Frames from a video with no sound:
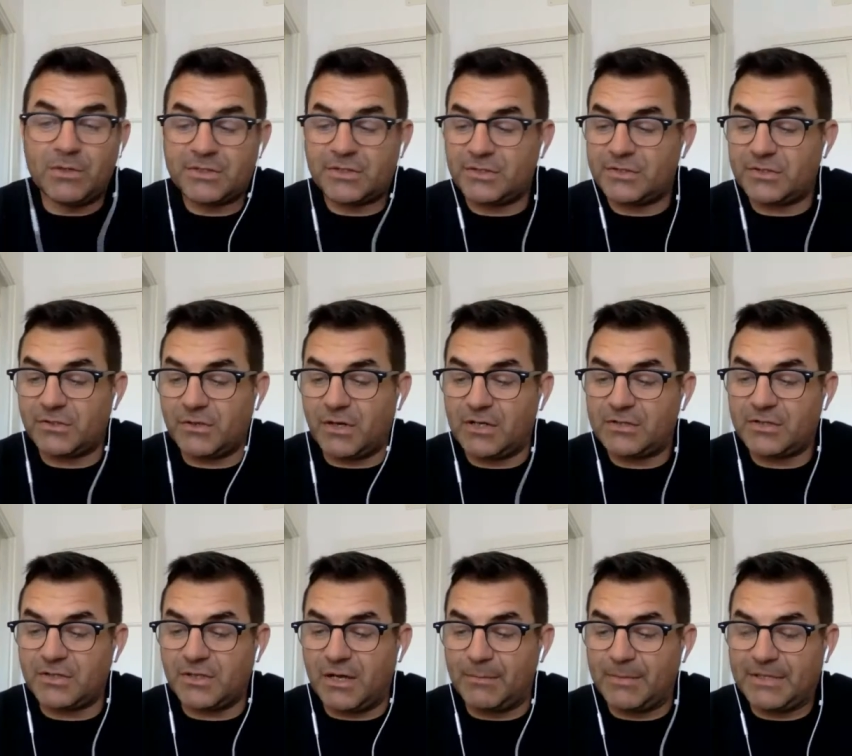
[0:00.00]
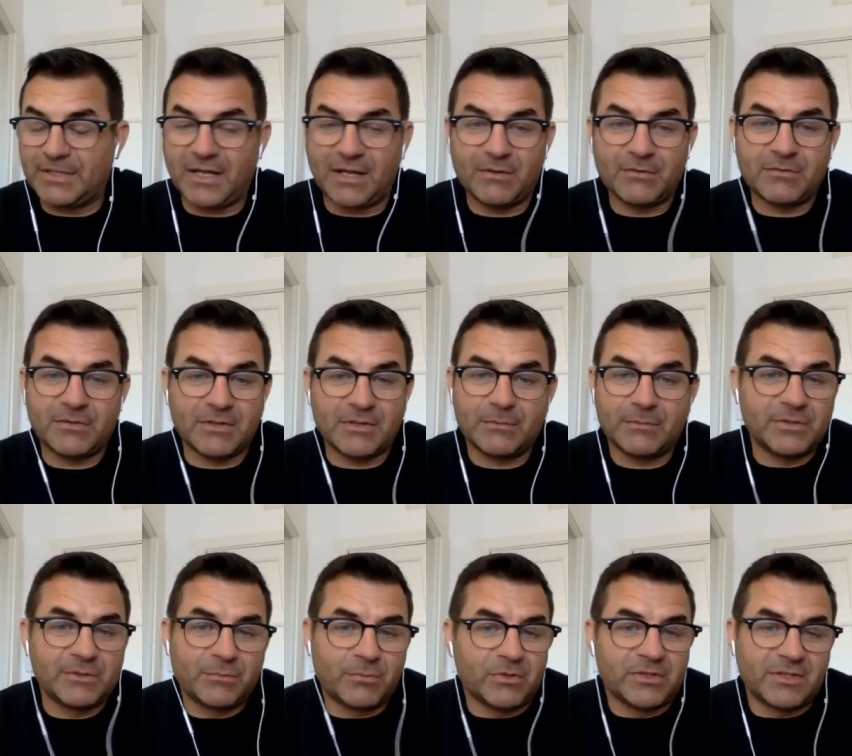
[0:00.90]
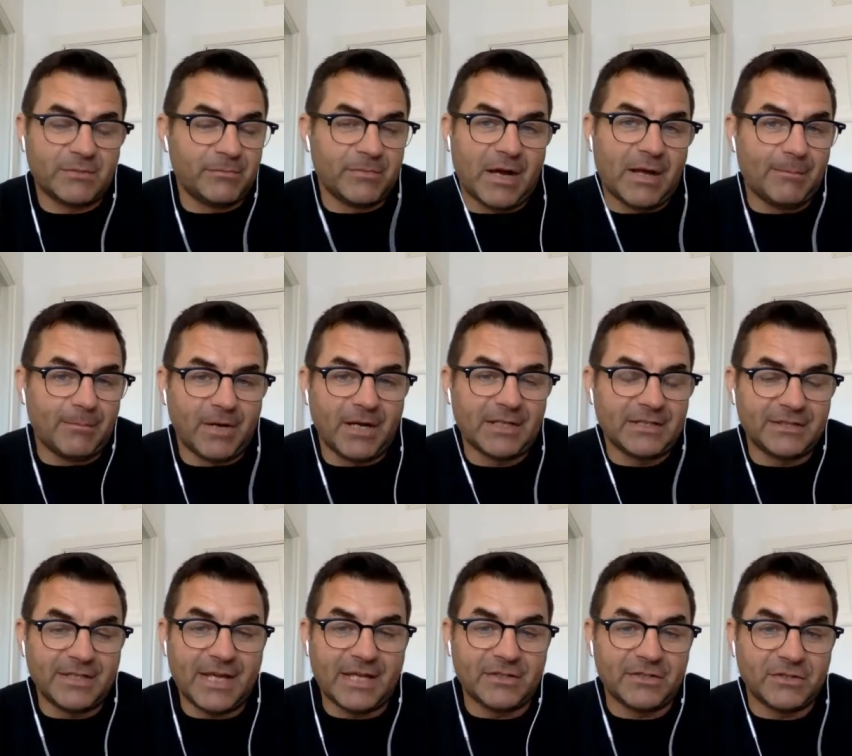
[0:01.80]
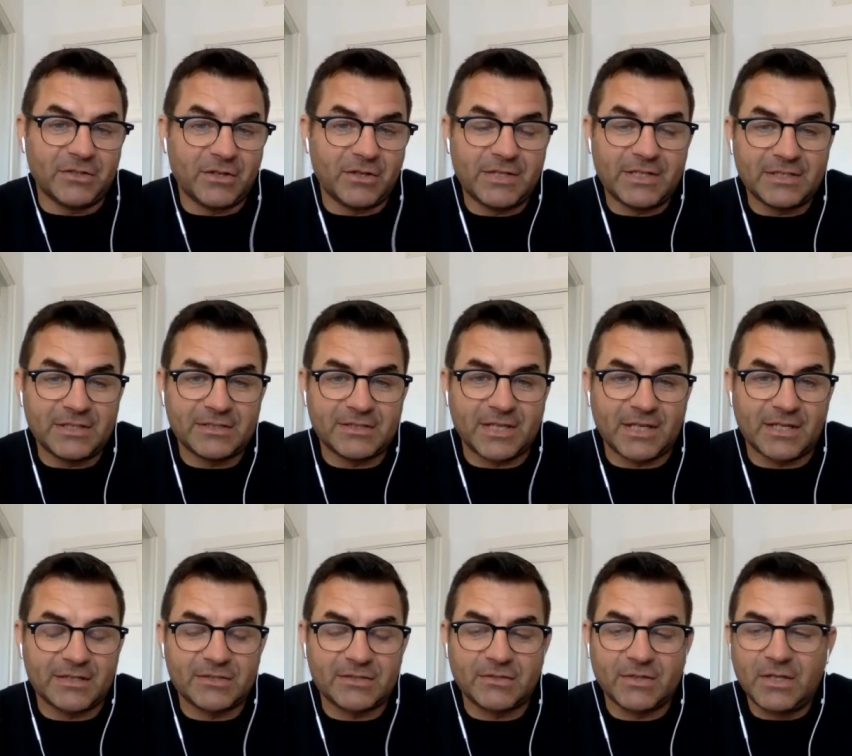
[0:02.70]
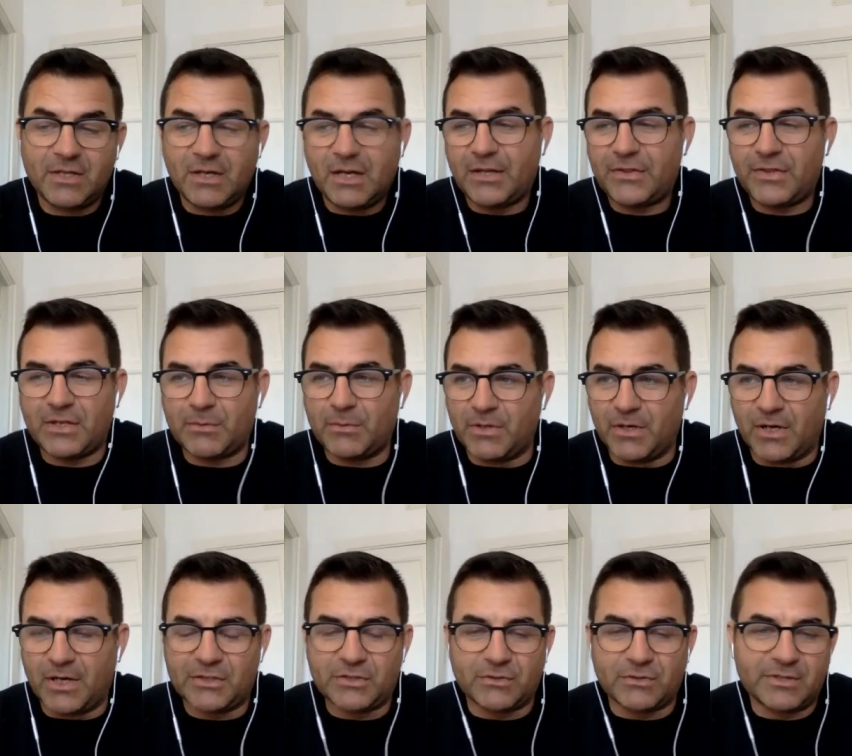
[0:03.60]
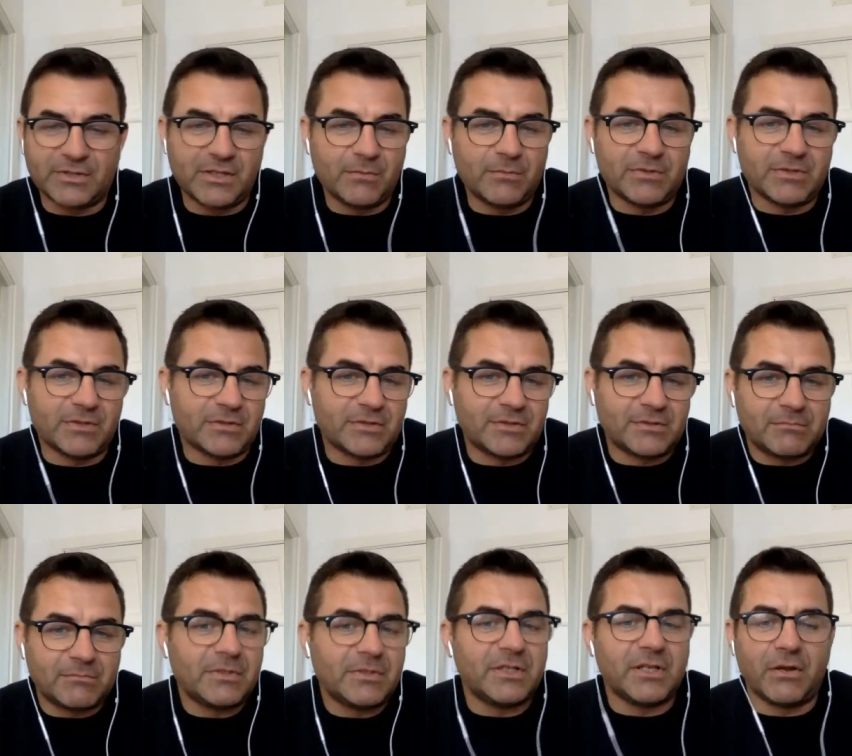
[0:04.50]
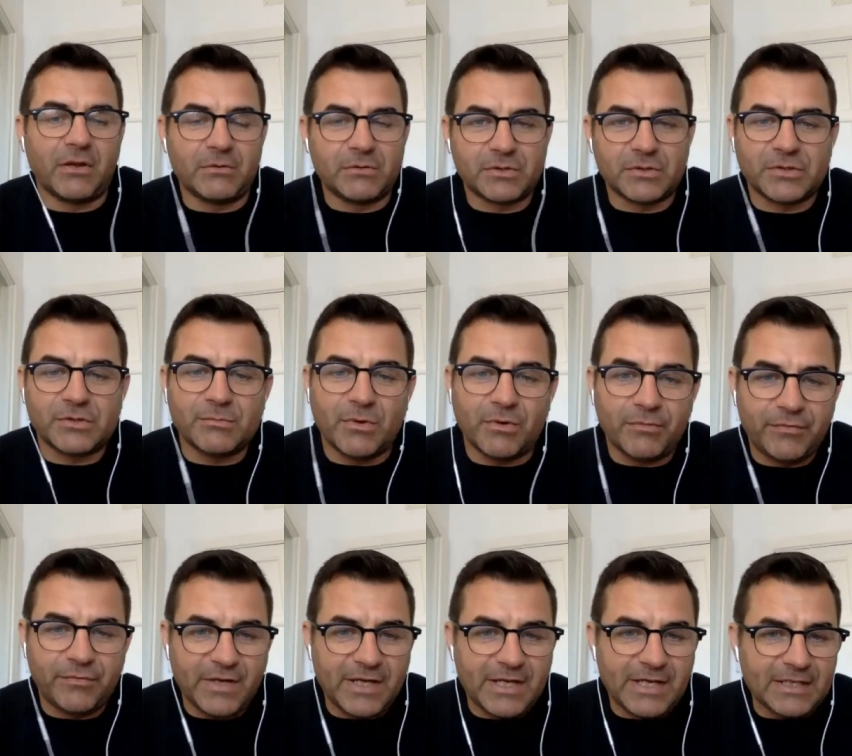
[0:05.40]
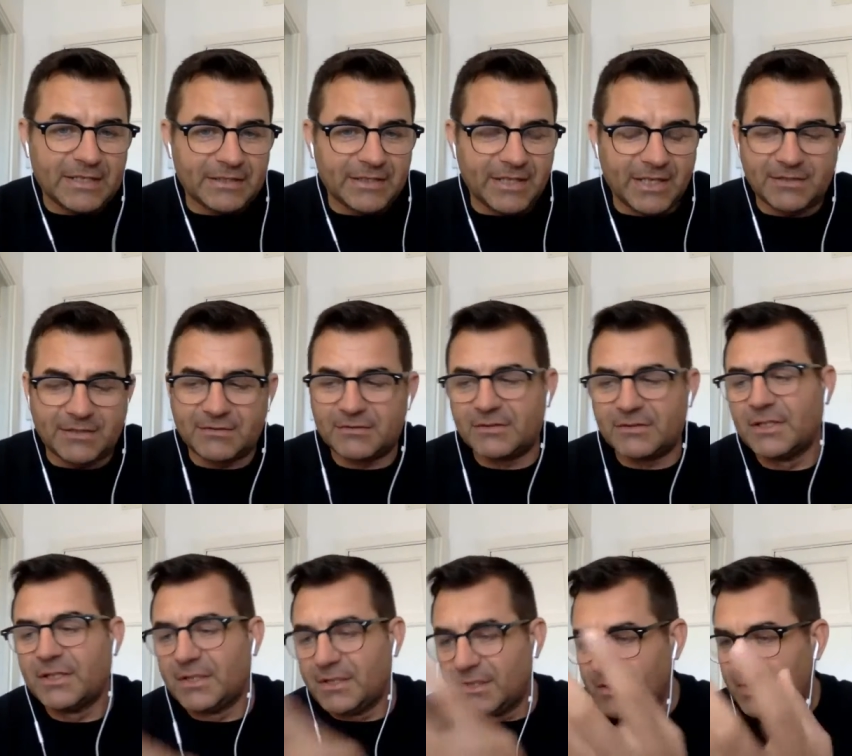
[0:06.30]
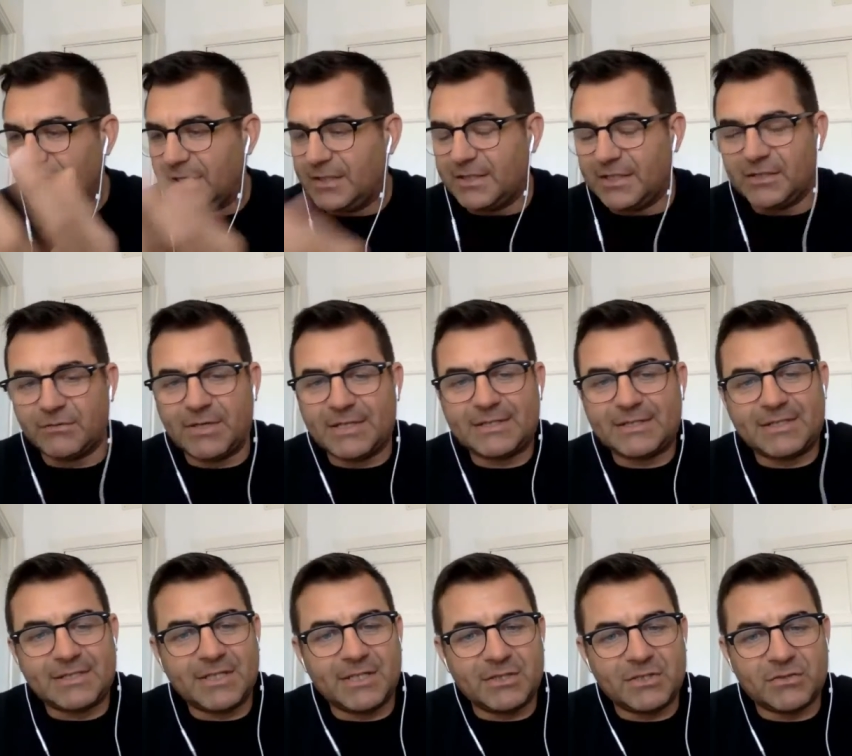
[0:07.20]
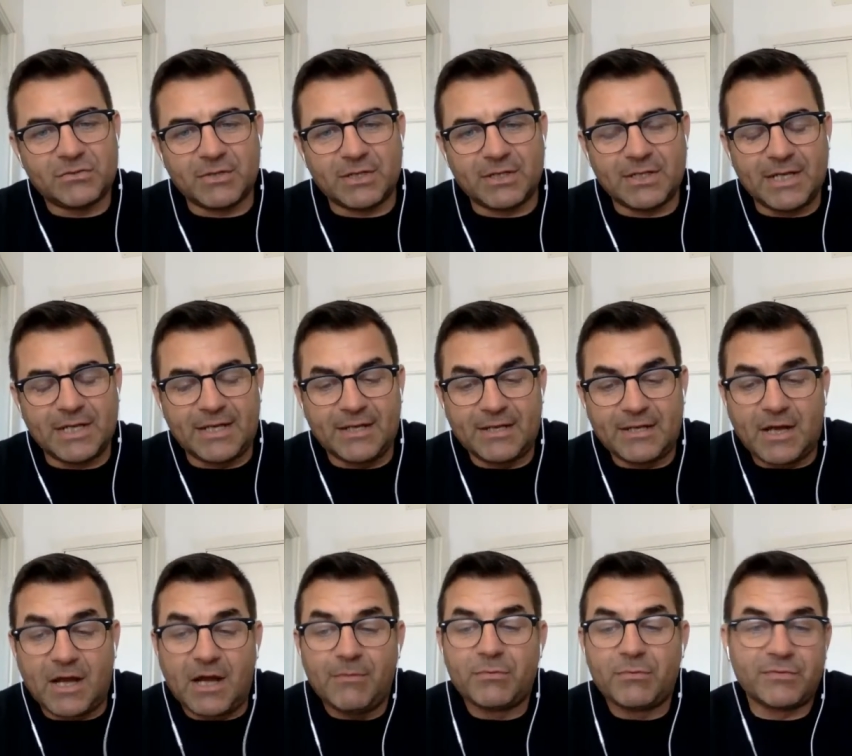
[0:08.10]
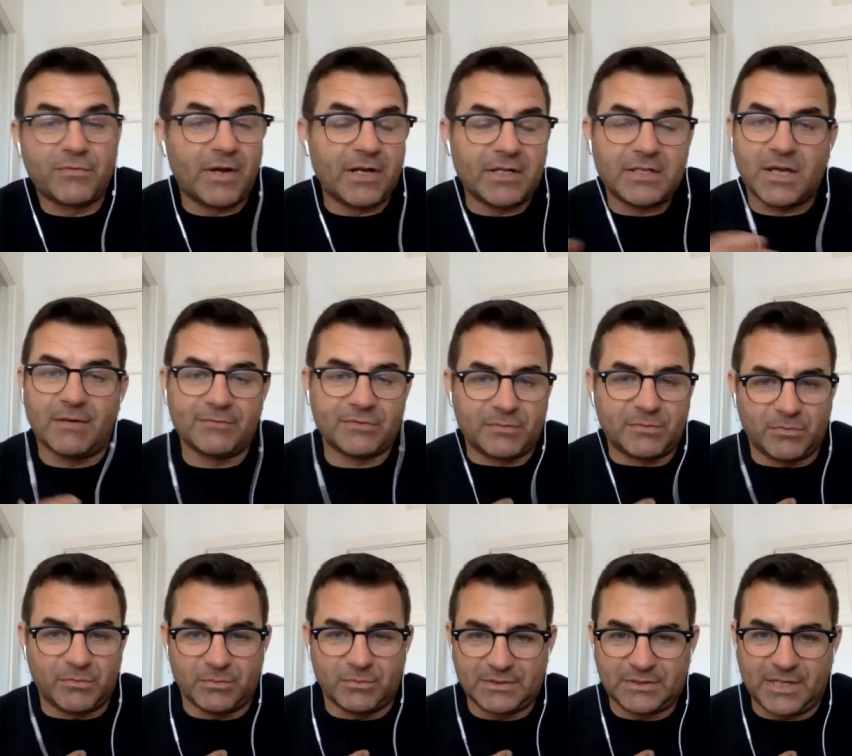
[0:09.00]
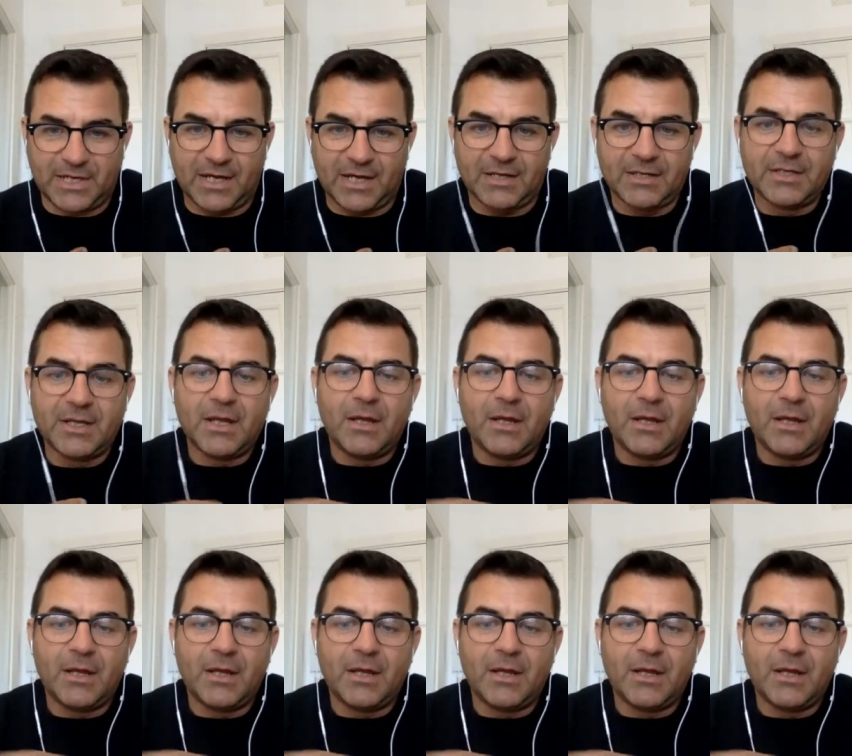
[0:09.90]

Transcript: I wanted to. I, do, I mean, that it was was in my mind then. You know, these days, I think when I joined, it was a you know it was a small fee, and then and then the rest is history. And I was very comfortable with that.